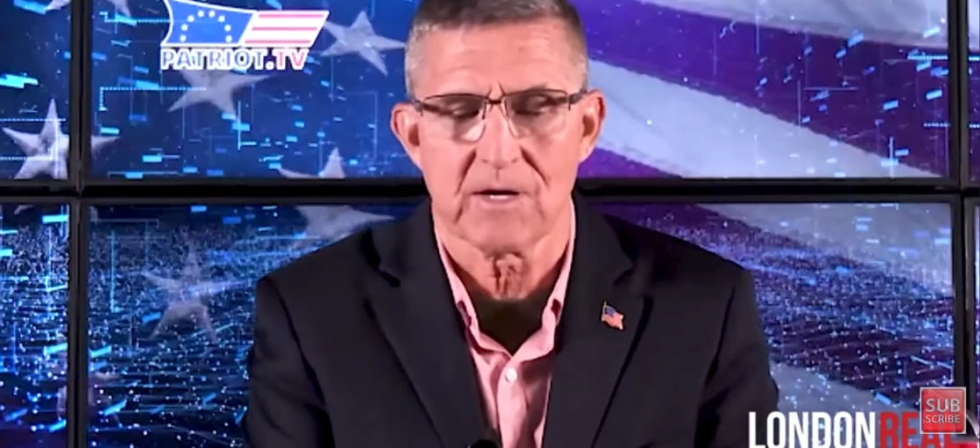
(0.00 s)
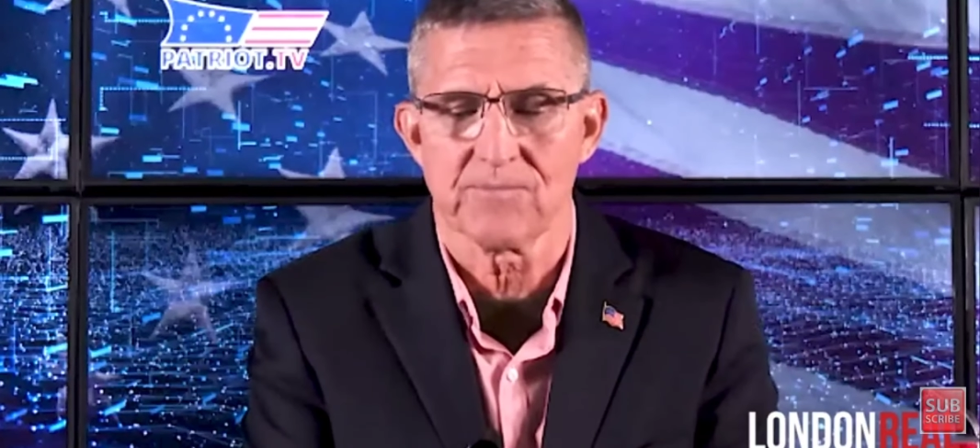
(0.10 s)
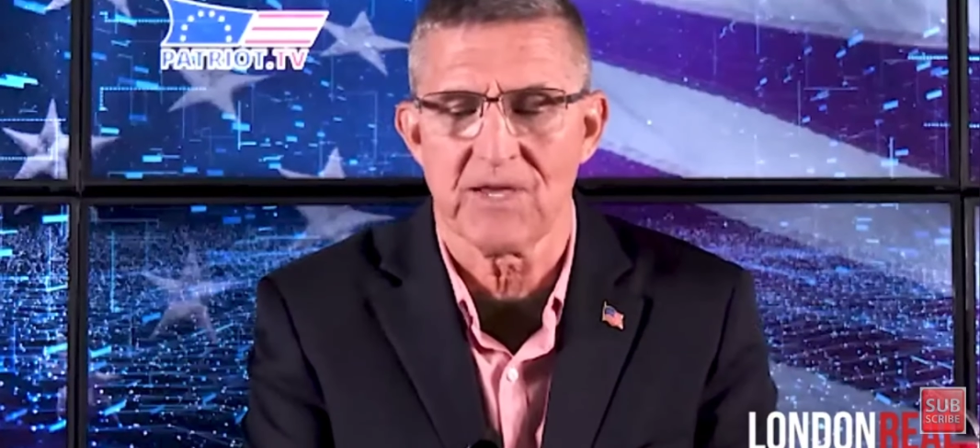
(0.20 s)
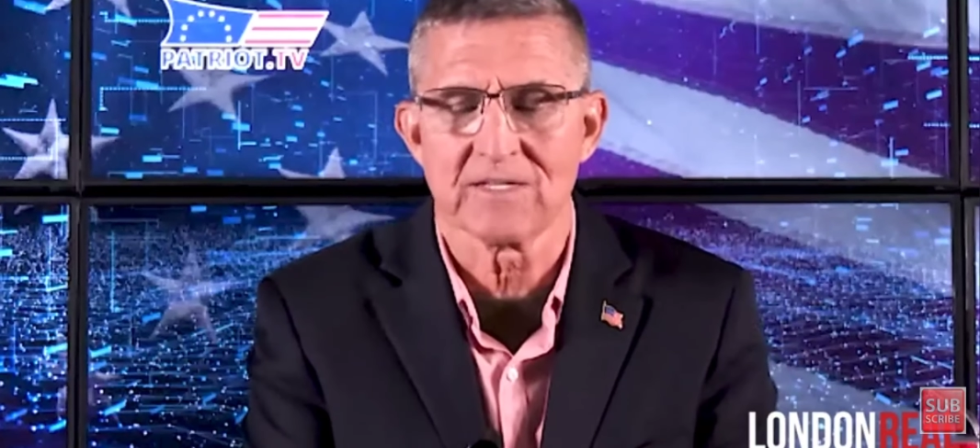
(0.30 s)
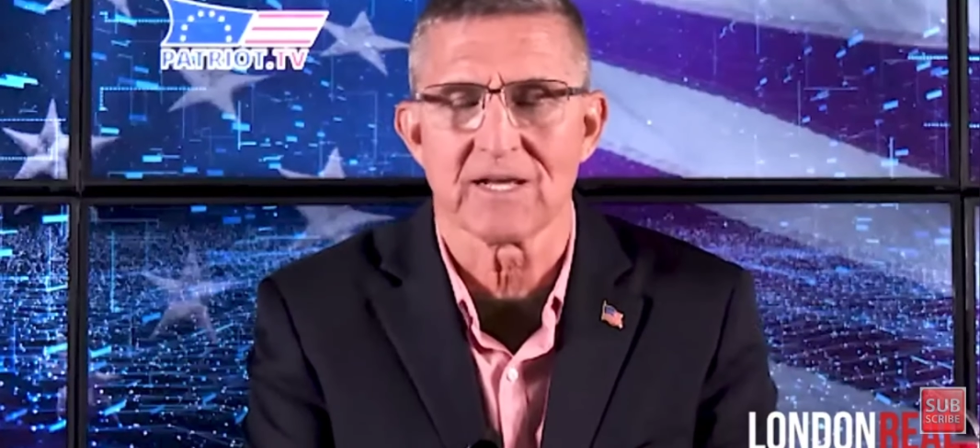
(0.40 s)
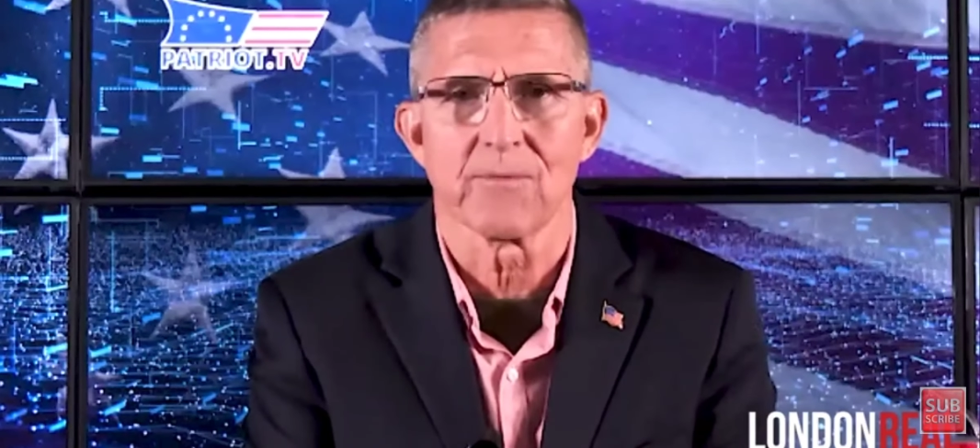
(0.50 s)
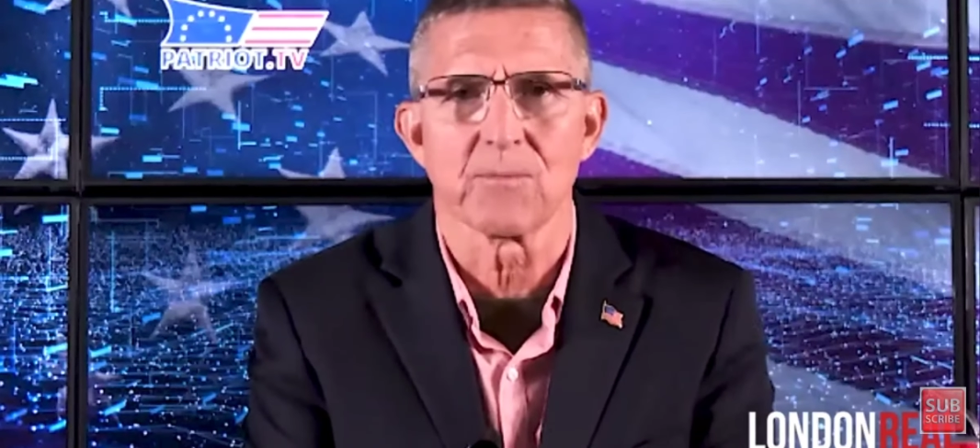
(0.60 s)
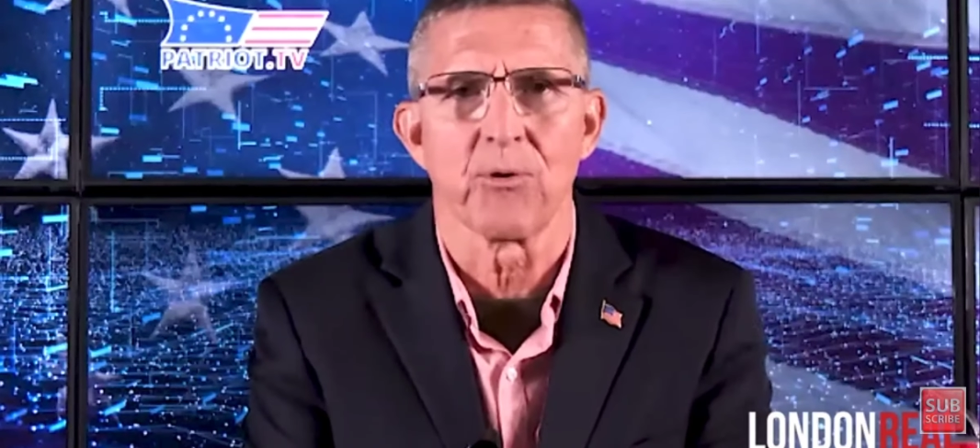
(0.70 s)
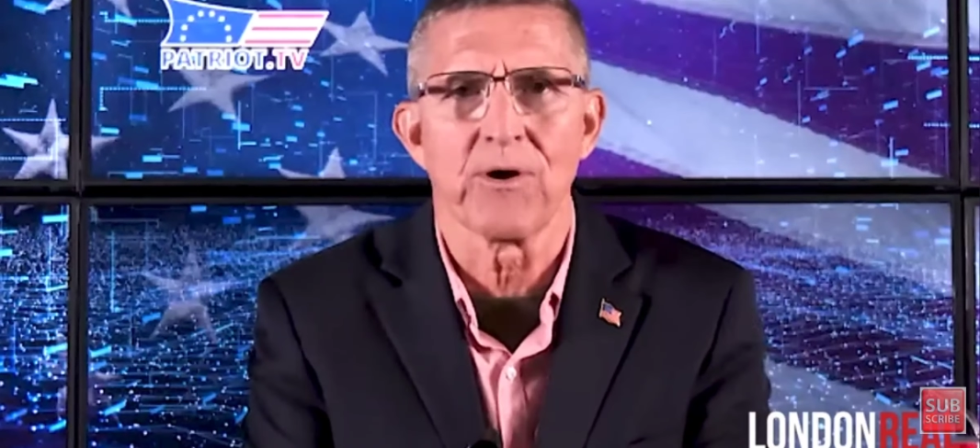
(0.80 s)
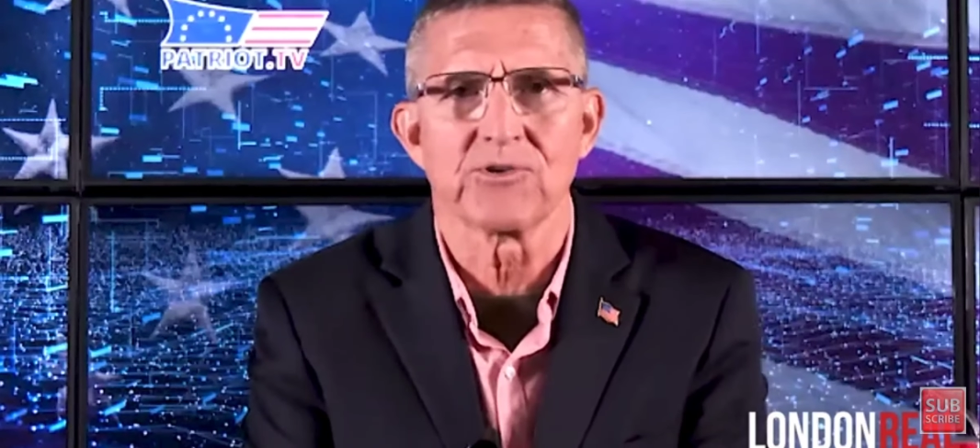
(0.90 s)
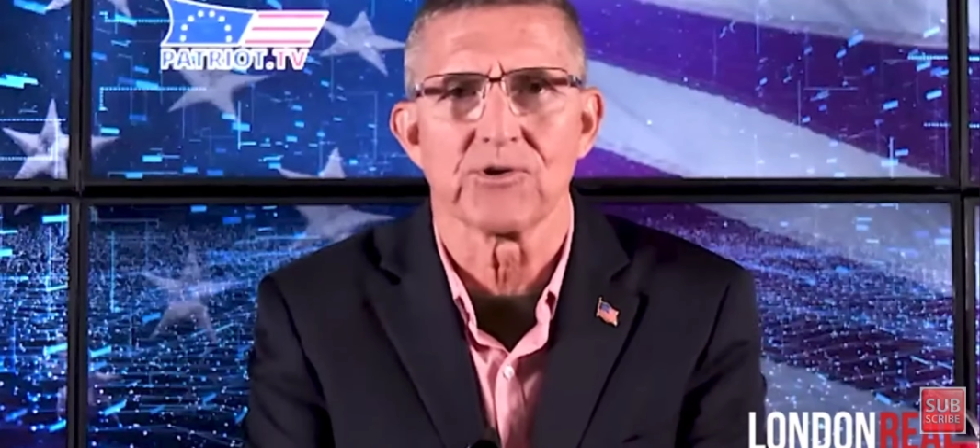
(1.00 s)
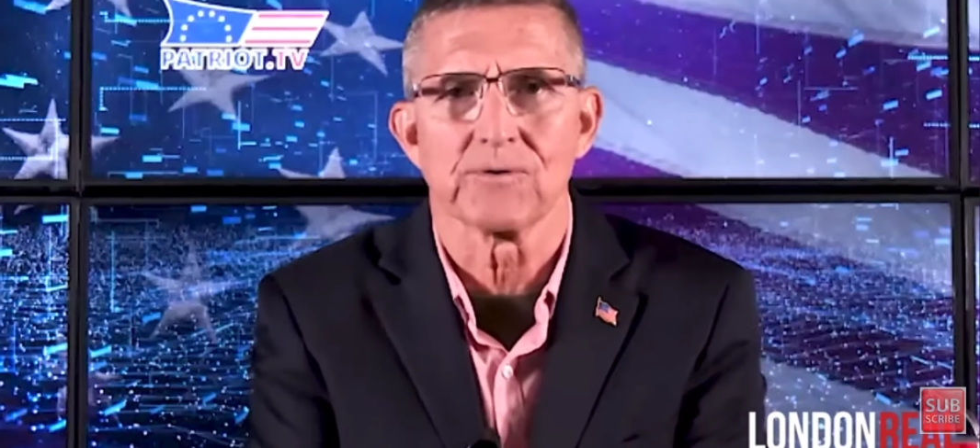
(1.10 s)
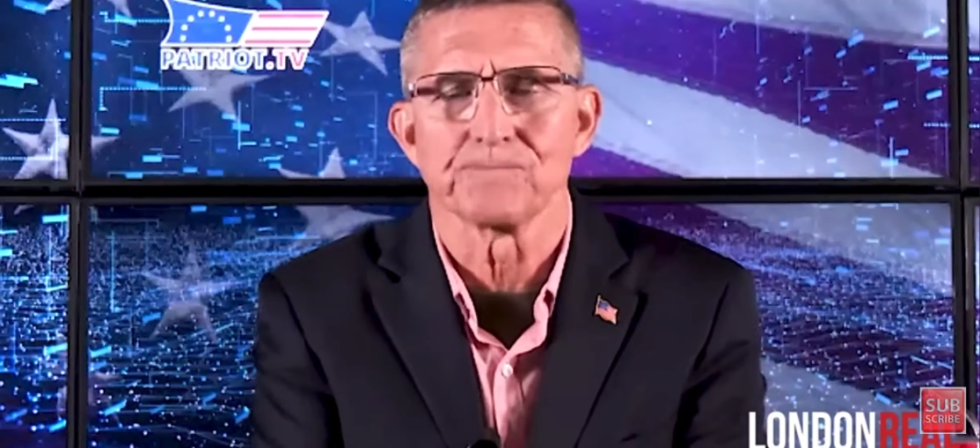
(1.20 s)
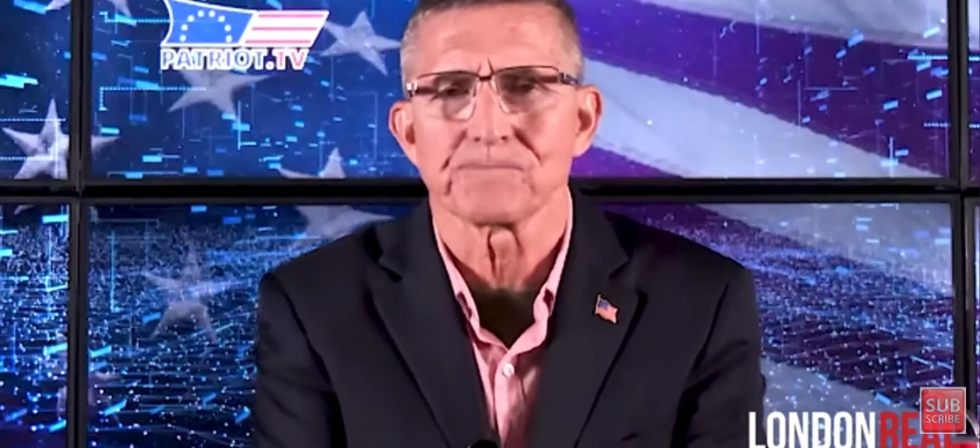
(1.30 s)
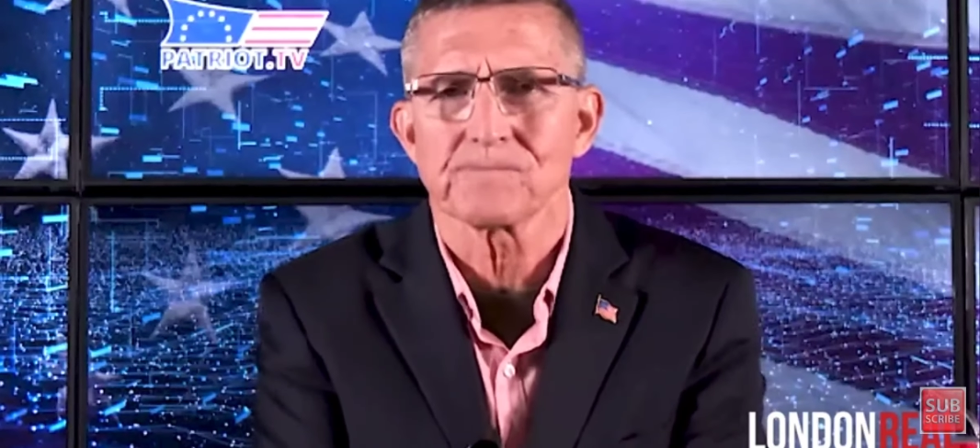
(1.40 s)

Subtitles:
things that I would point to.